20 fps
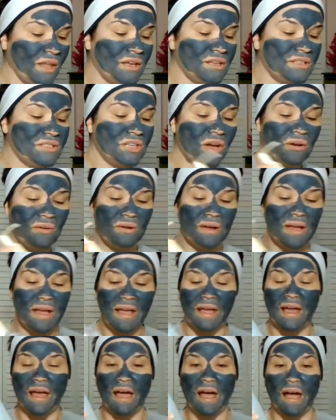So
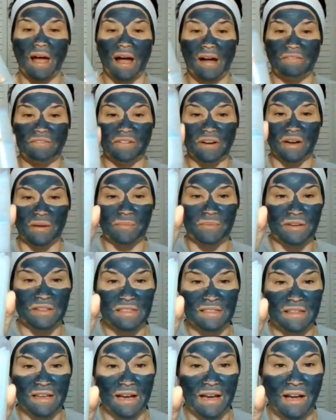after I
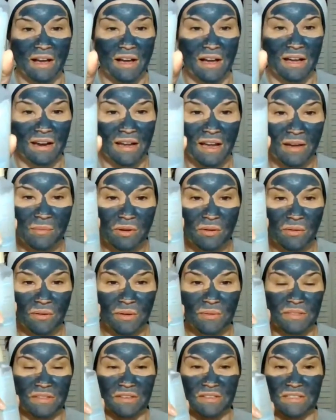put that on, I'm going
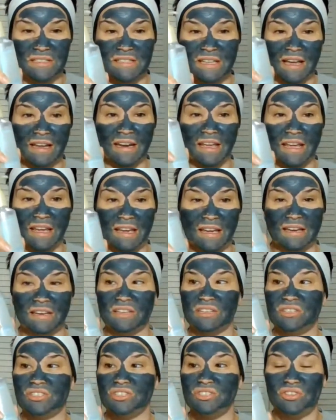with our satin hand
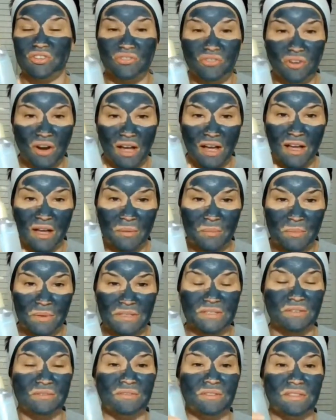scrub.
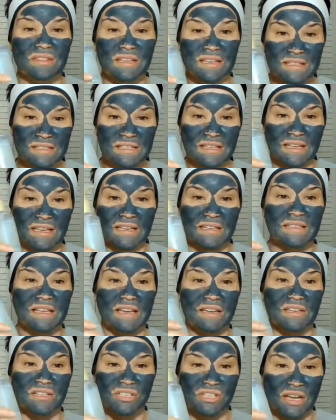So this is
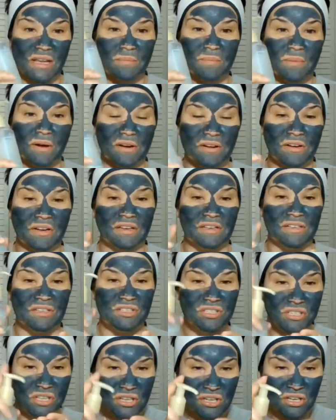a shea butter and
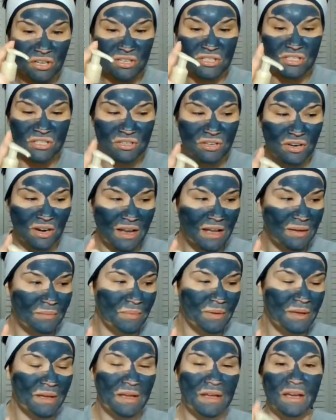sugar scrub.
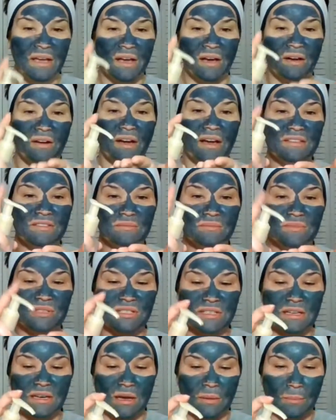Okay, so I'm
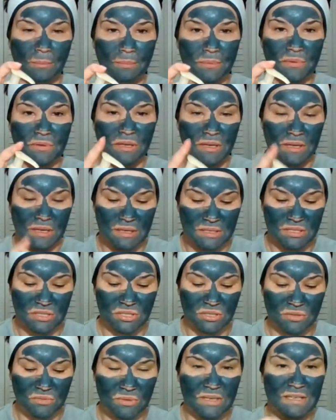just going to
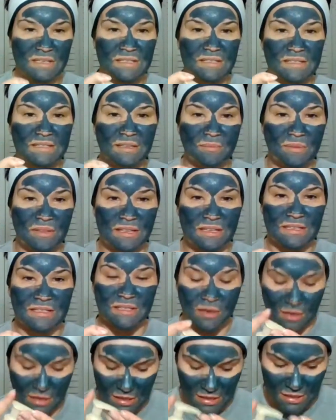squeeze some of this
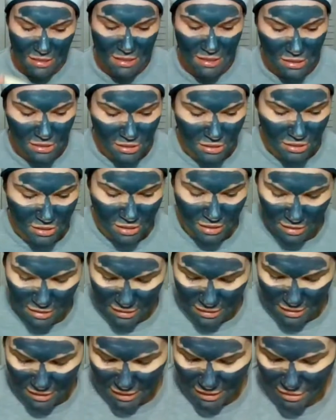on here. And
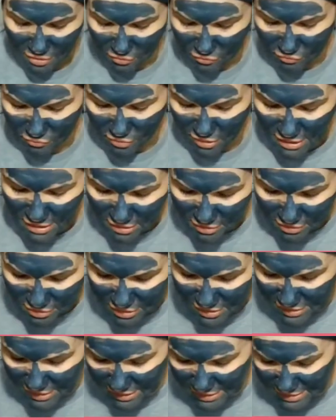again, right
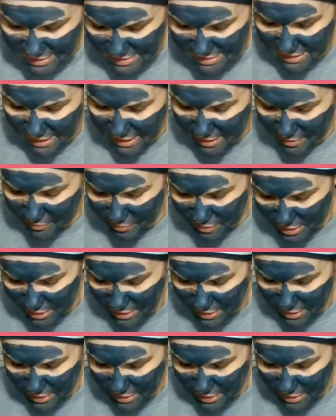on that same